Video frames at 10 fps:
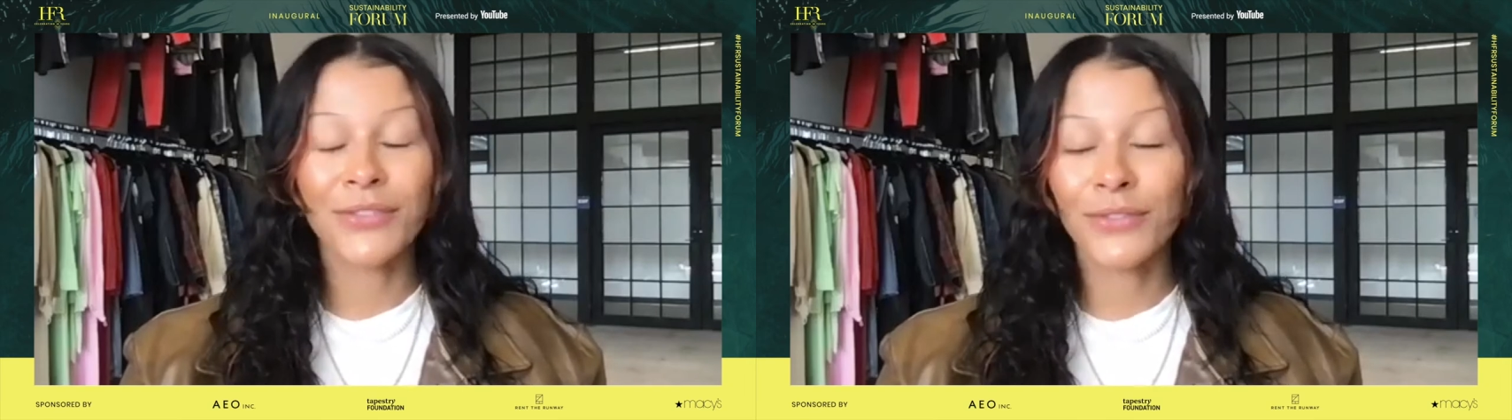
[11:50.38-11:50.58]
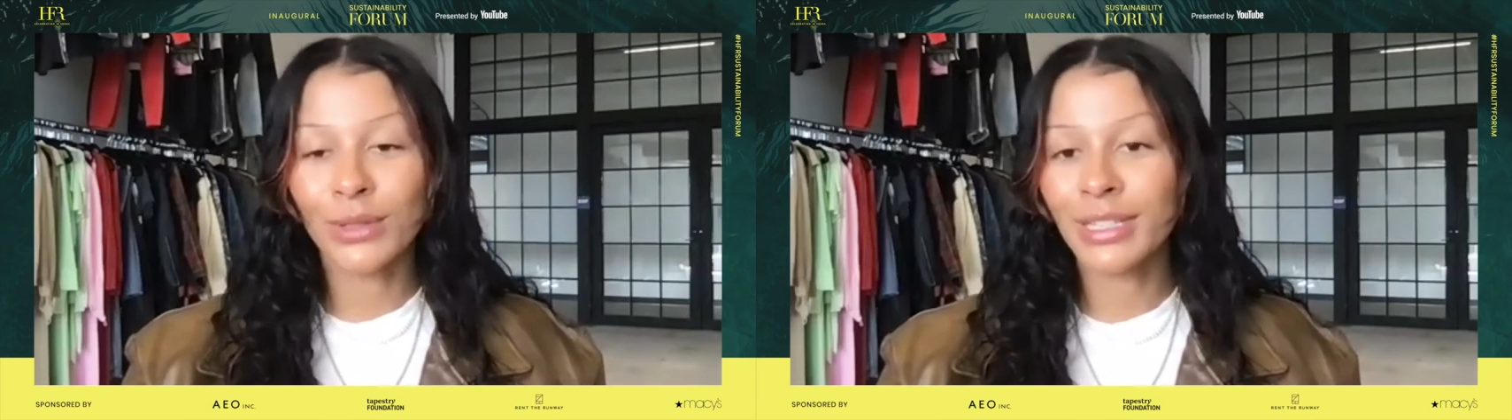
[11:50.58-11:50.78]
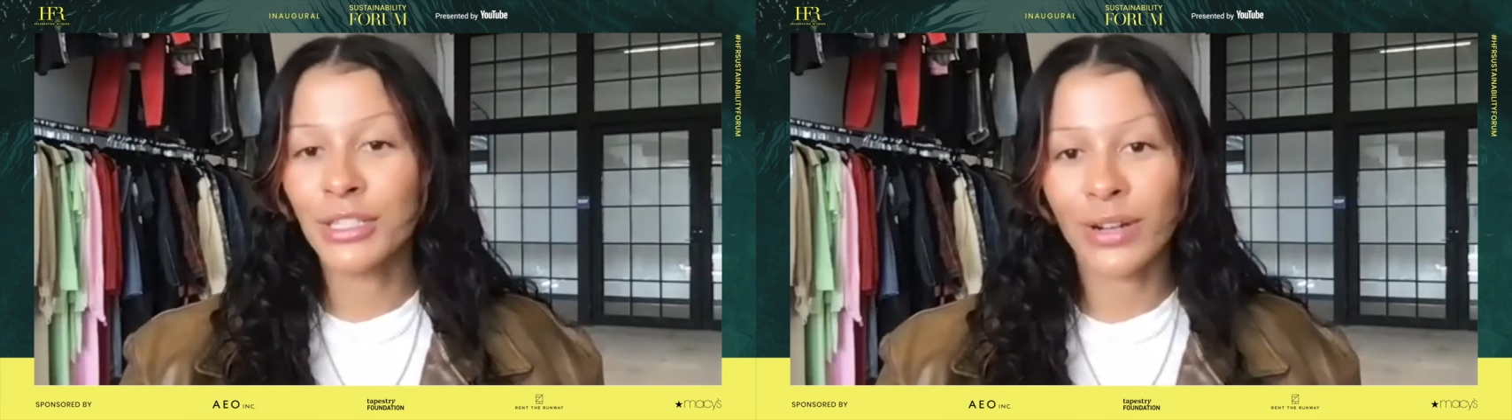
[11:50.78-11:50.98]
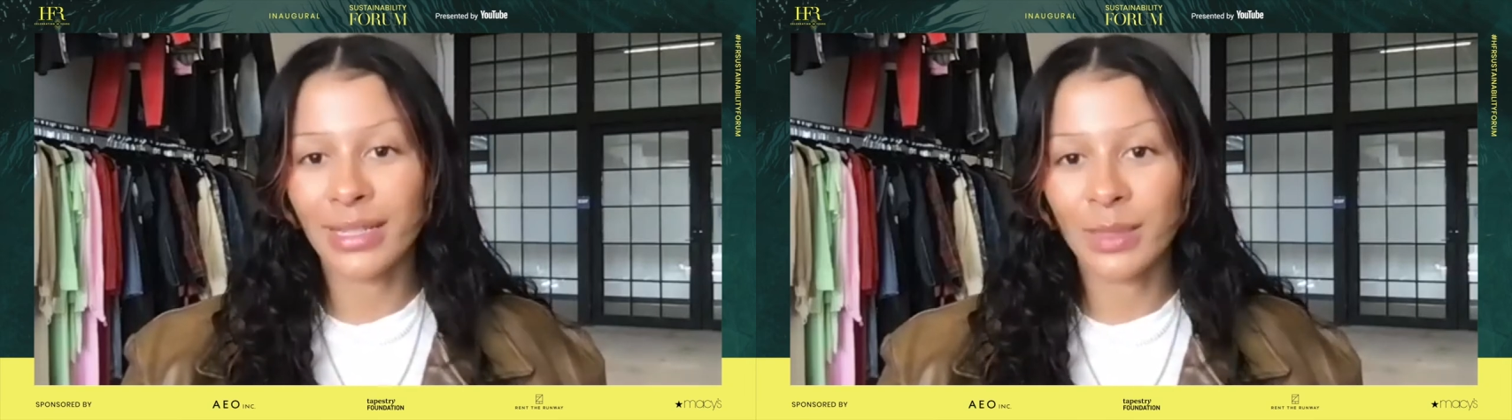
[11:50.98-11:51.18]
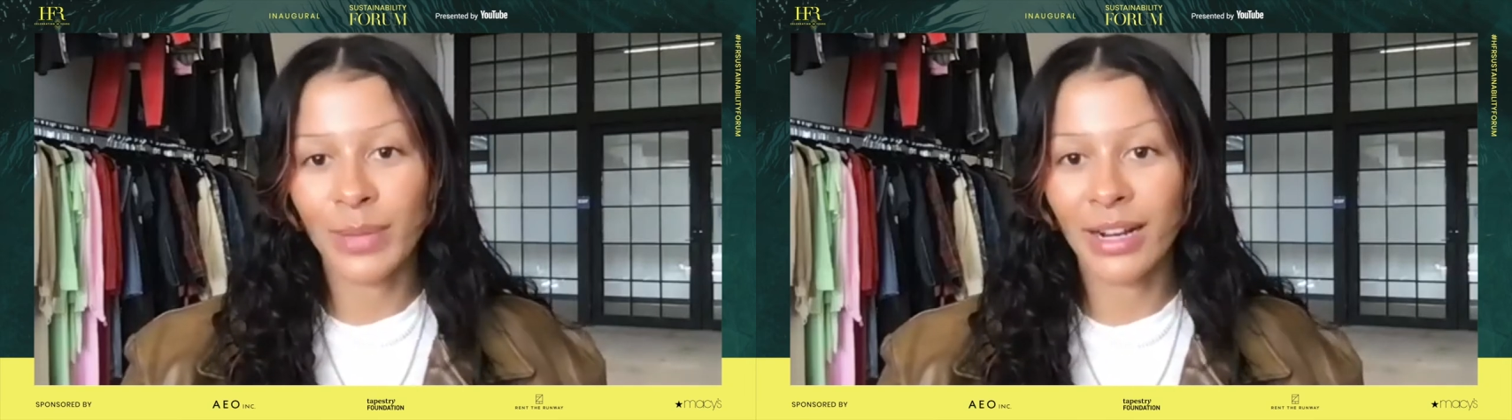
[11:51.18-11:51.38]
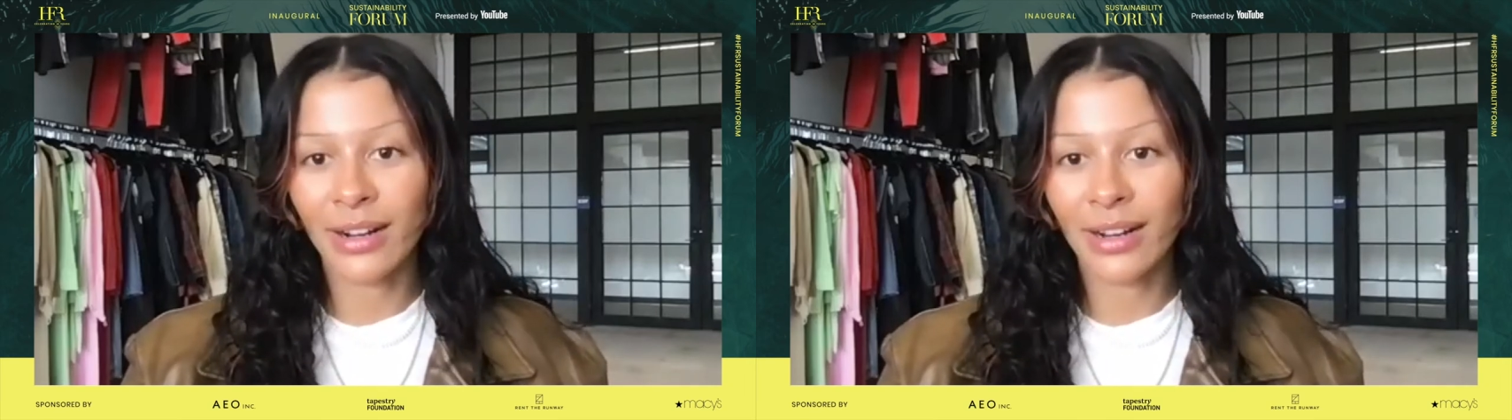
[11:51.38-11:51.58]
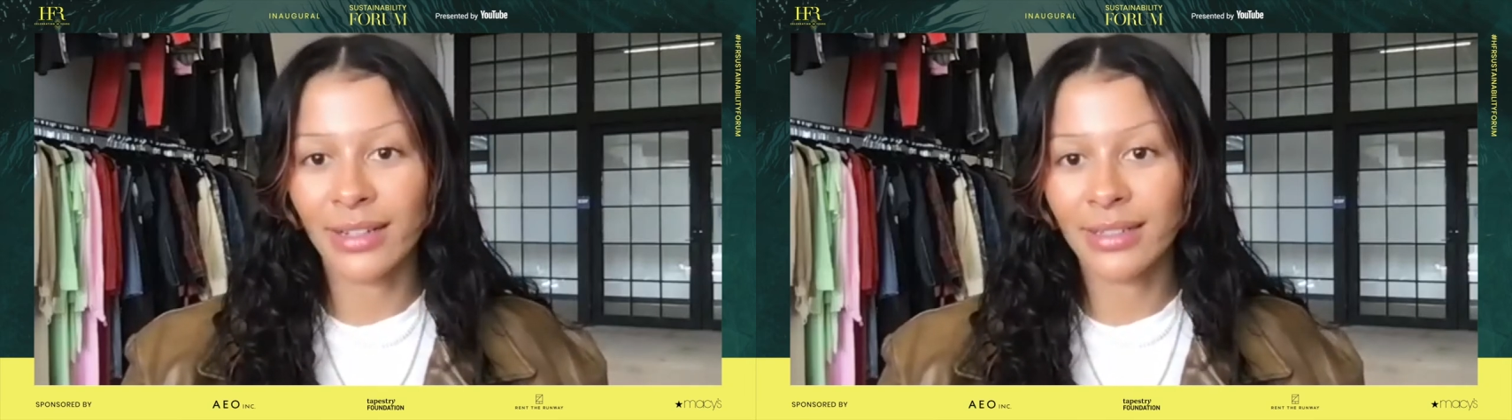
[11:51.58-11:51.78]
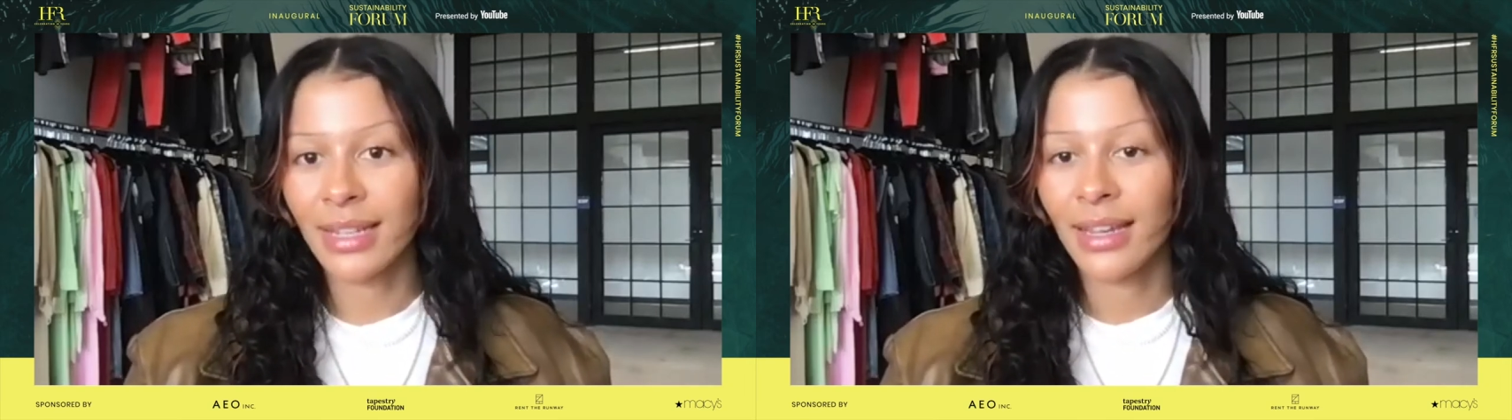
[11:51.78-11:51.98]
be fully transparent